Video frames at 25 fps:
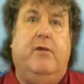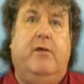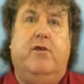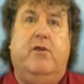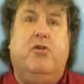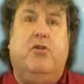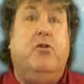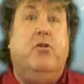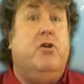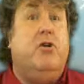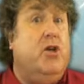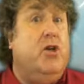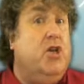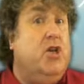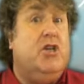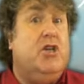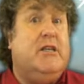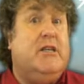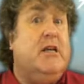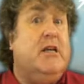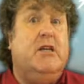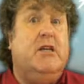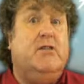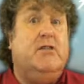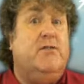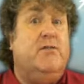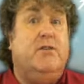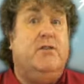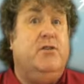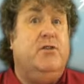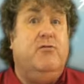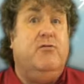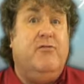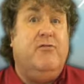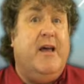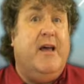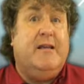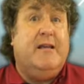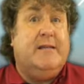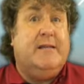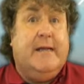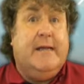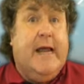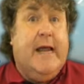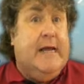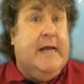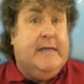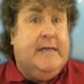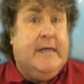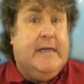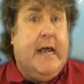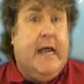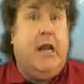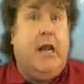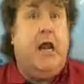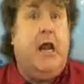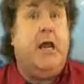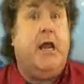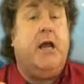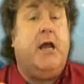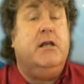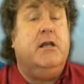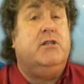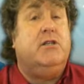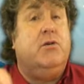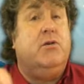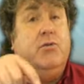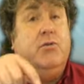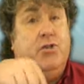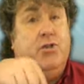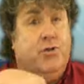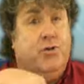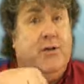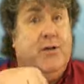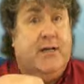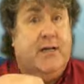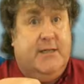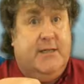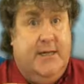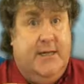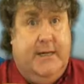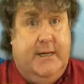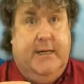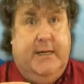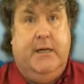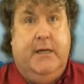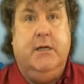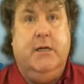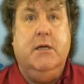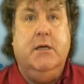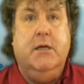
Did you look at your stars for 2008 again, like I told you yesterday?